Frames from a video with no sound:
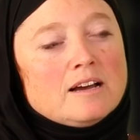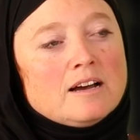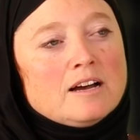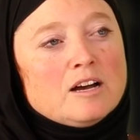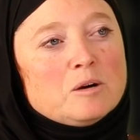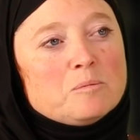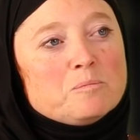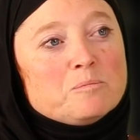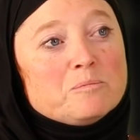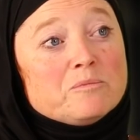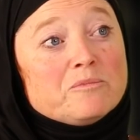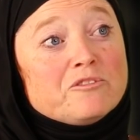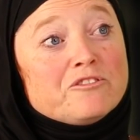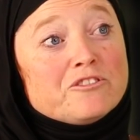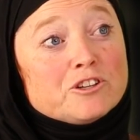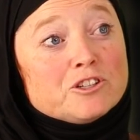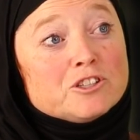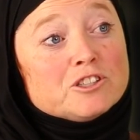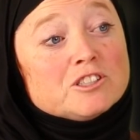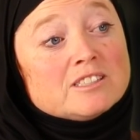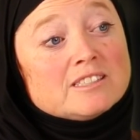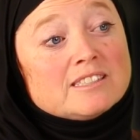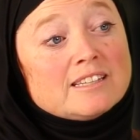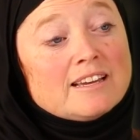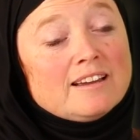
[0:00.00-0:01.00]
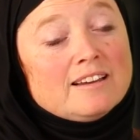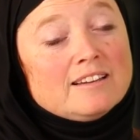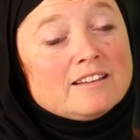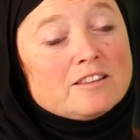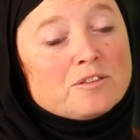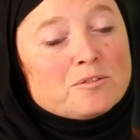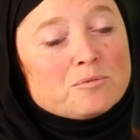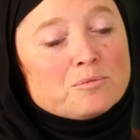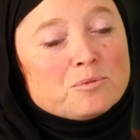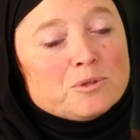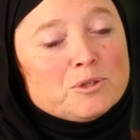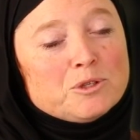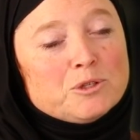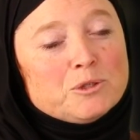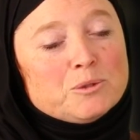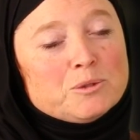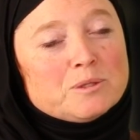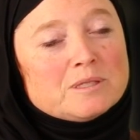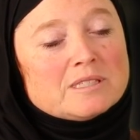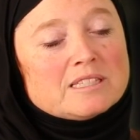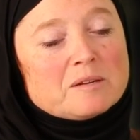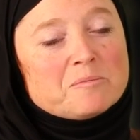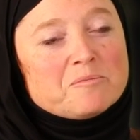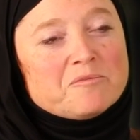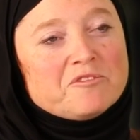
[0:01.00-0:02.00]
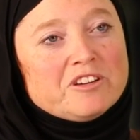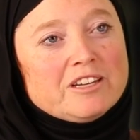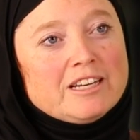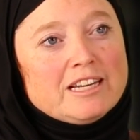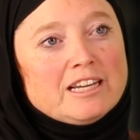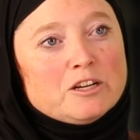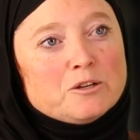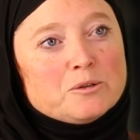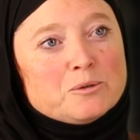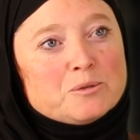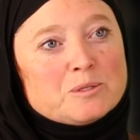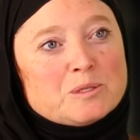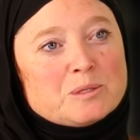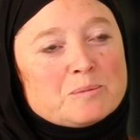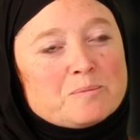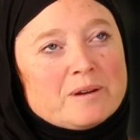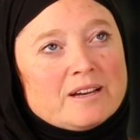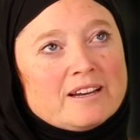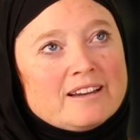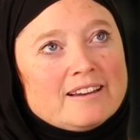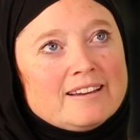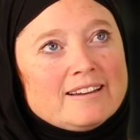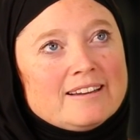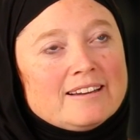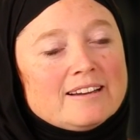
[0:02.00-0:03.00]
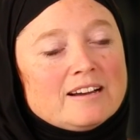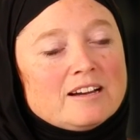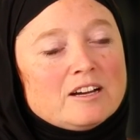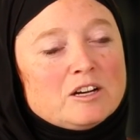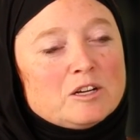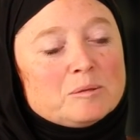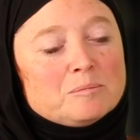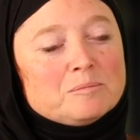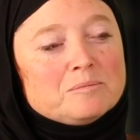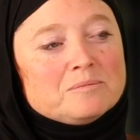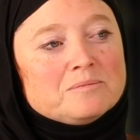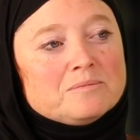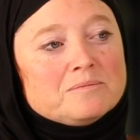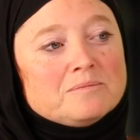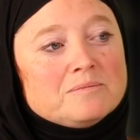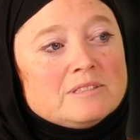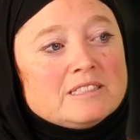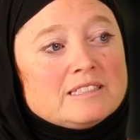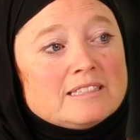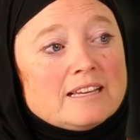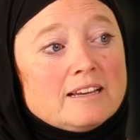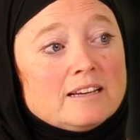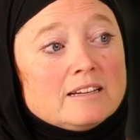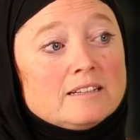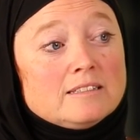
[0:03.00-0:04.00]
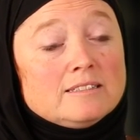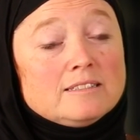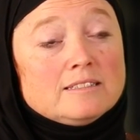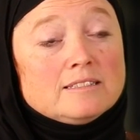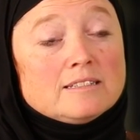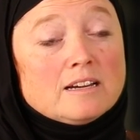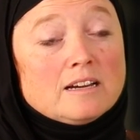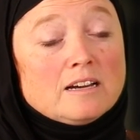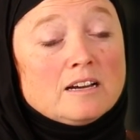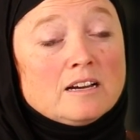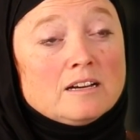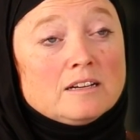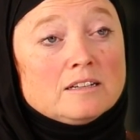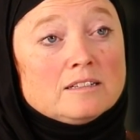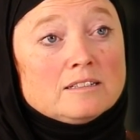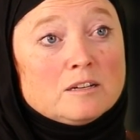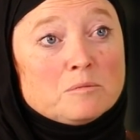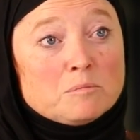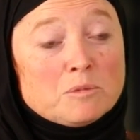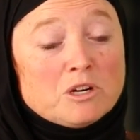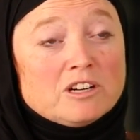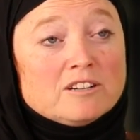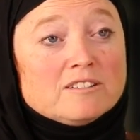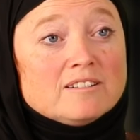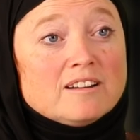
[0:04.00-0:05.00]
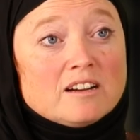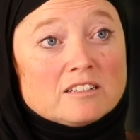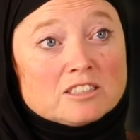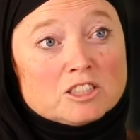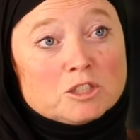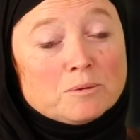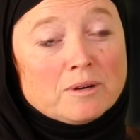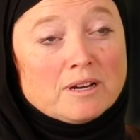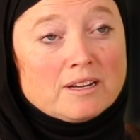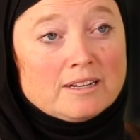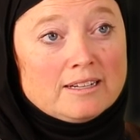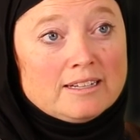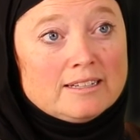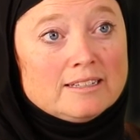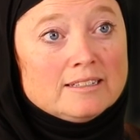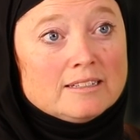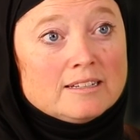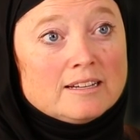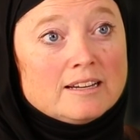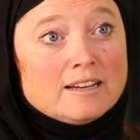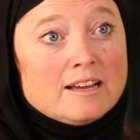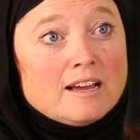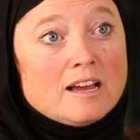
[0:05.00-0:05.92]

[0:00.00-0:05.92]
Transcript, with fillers: um, first through some videos by um, Sayed uh, Ammar Nakshawani.